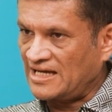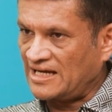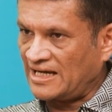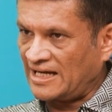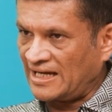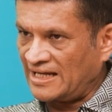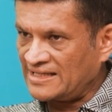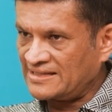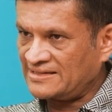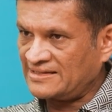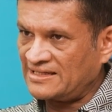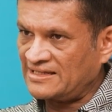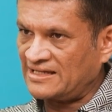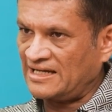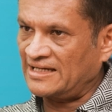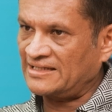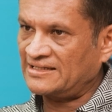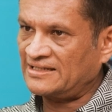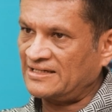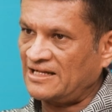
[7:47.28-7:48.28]
I think
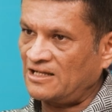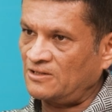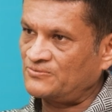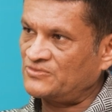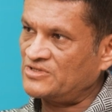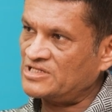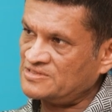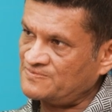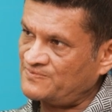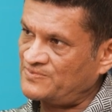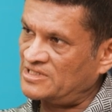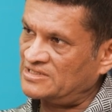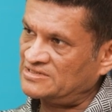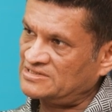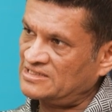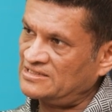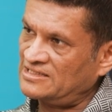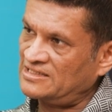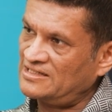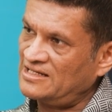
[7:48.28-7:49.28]
I can help this
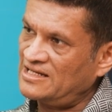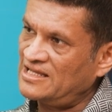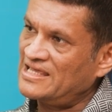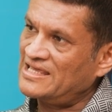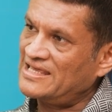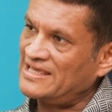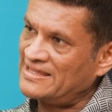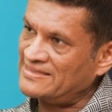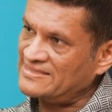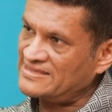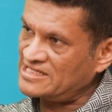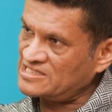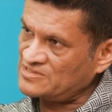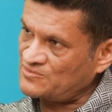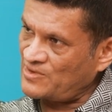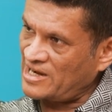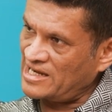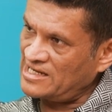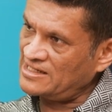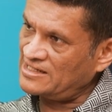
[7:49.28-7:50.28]
person in this
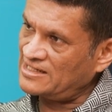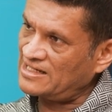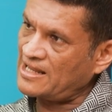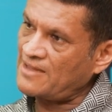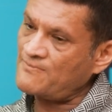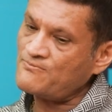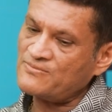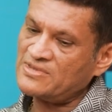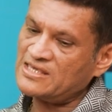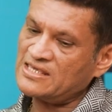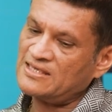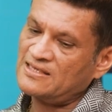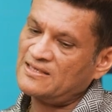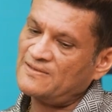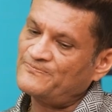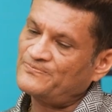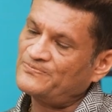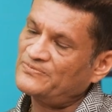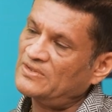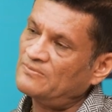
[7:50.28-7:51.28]
way. Let
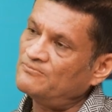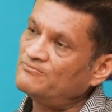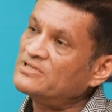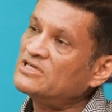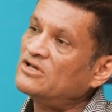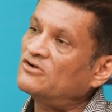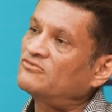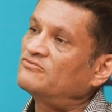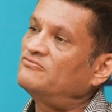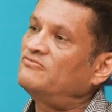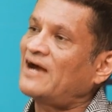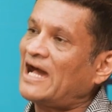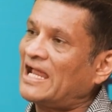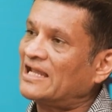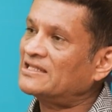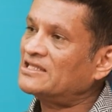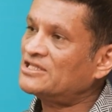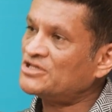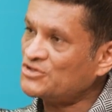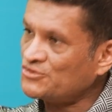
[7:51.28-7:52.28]
me be of
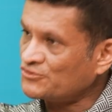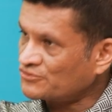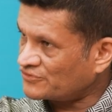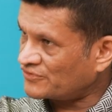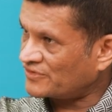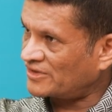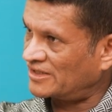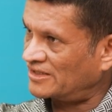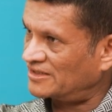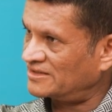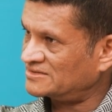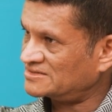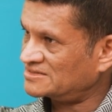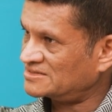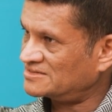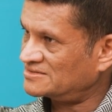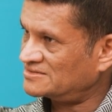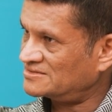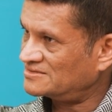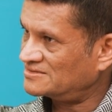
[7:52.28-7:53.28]
value
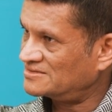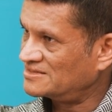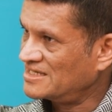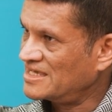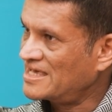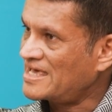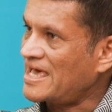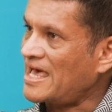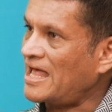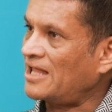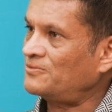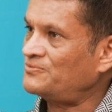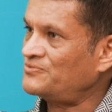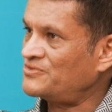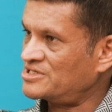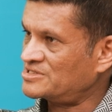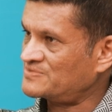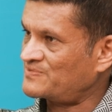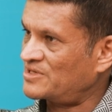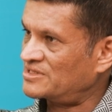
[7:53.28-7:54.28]
first, help
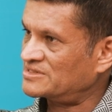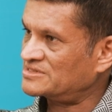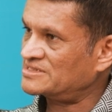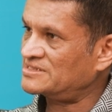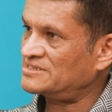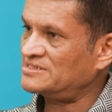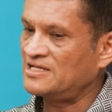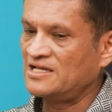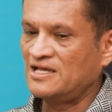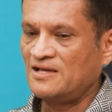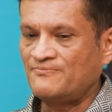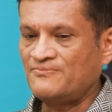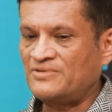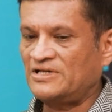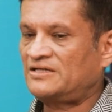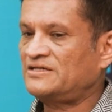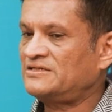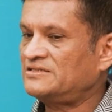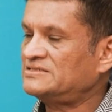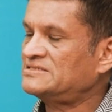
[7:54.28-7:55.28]
this person,
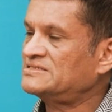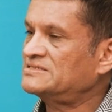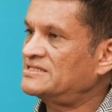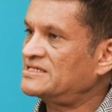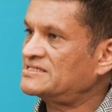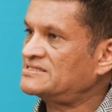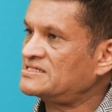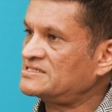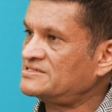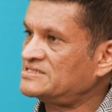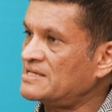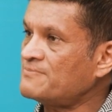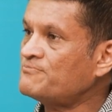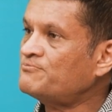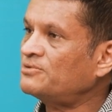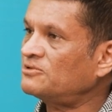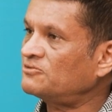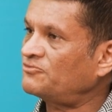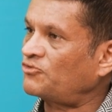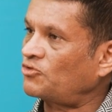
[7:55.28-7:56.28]
because there's a
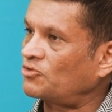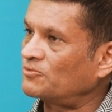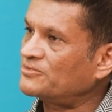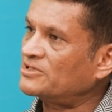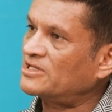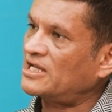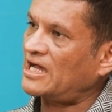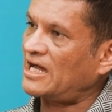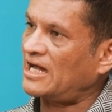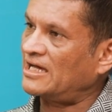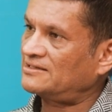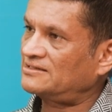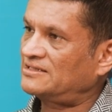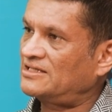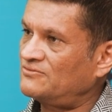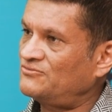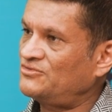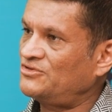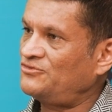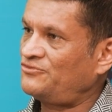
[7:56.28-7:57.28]
simple formula I'll
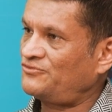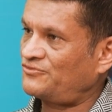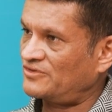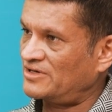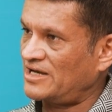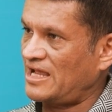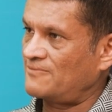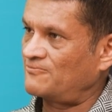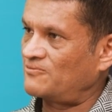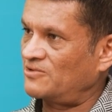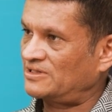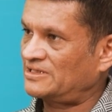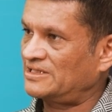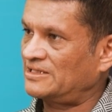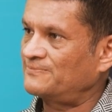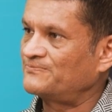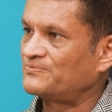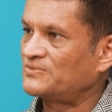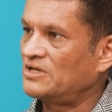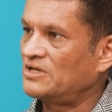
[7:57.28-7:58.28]
give you for networking.